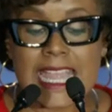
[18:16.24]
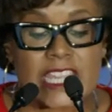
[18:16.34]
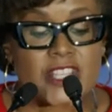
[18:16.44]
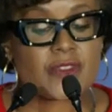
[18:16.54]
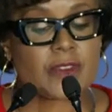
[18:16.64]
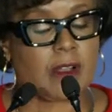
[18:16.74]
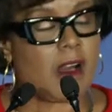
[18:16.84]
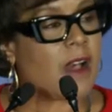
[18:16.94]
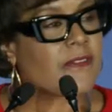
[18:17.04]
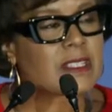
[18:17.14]
Israel
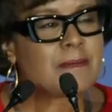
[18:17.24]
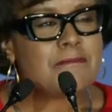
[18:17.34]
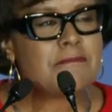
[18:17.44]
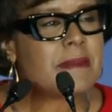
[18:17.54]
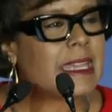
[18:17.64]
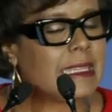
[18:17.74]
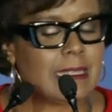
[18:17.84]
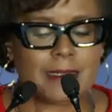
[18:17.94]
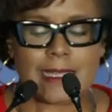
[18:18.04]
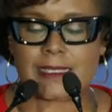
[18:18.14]
offers
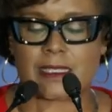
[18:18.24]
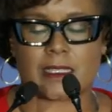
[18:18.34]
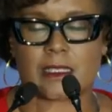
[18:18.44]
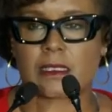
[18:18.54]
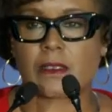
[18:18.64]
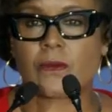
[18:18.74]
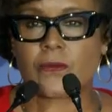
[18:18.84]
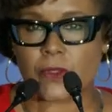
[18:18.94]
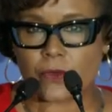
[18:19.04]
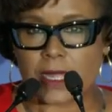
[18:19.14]
many lessons
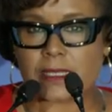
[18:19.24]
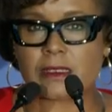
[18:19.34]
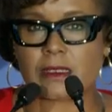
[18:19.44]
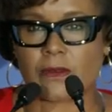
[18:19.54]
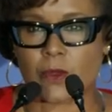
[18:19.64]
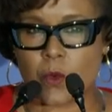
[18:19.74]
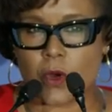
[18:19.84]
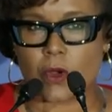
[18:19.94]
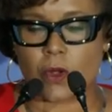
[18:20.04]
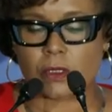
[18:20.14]
for the rest of the
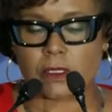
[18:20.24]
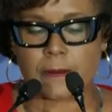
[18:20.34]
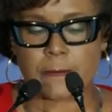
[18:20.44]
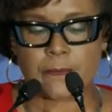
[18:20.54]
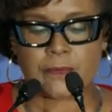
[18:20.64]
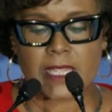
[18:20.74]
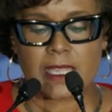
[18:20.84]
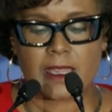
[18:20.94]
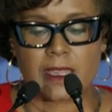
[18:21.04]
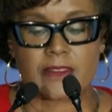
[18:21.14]
world.
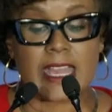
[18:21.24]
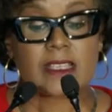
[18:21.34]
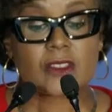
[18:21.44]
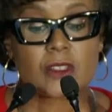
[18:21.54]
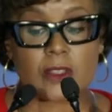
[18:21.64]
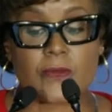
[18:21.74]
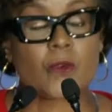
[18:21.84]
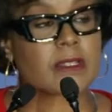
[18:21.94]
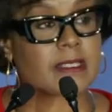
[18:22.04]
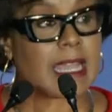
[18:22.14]
Thanks to the
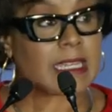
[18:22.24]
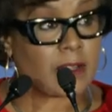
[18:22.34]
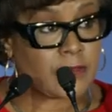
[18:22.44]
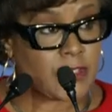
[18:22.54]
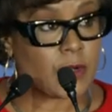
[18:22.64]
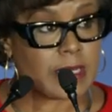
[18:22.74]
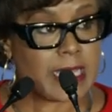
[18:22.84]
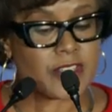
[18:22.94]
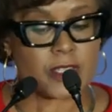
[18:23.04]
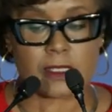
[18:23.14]
foresight of your
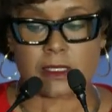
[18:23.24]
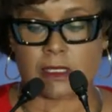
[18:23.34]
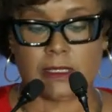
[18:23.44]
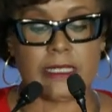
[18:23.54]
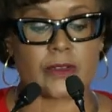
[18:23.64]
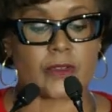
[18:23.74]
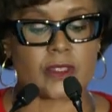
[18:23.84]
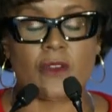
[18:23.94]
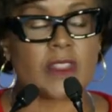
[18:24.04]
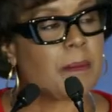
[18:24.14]
nation's leaders
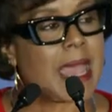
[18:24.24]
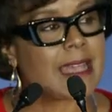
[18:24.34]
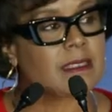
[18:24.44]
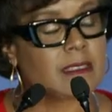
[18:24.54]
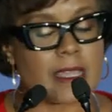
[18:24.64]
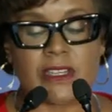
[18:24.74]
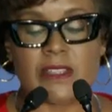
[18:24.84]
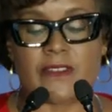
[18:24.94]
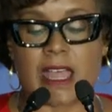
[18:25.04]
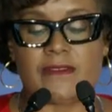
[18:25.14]
over the past
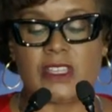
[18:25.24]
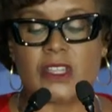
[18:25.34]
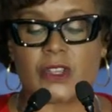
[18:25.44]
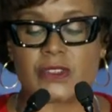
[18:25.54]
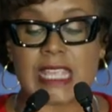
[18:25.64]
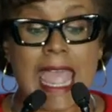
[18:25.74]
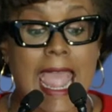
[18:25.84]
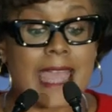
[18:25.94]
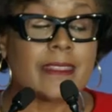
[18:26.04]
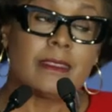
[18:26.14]
75 years
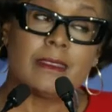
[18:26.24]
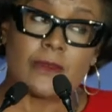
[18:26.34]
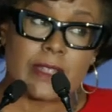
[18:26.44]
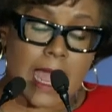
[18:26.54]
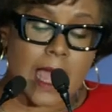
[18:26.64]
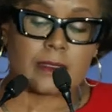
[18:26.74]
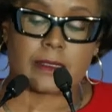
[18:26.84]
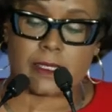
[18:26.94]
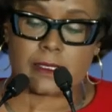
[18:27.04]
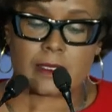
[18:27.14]
and the
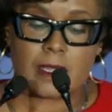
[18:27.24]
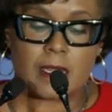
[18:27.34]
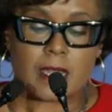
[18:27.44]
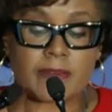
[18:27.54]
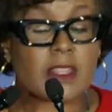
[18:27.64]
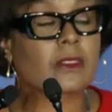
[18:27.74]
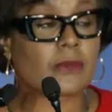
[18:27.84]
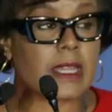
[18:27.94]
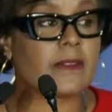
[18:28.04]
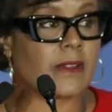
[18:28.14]
realities of the
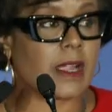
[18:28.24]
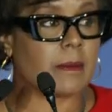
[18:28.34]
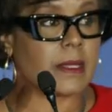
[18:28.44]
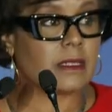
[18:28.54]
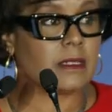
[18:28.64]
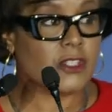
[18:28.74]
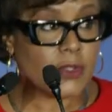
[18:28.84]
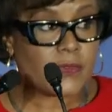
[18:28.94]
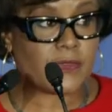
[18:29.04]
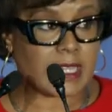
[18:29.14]
threat environment
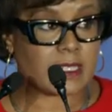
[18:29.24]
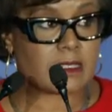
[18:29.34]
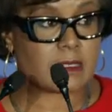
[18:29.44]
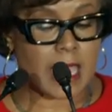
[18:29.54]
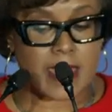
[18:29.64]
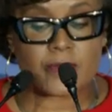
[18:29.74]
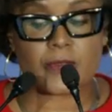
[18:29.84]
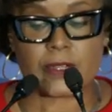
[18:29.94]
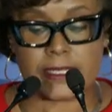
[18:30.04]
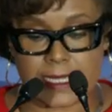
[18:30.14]
you face
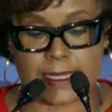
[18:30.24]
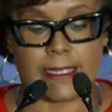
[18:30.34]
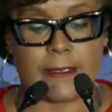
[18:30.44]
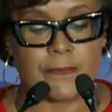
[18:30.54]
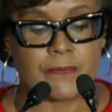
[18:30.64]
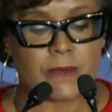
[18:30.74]
every day,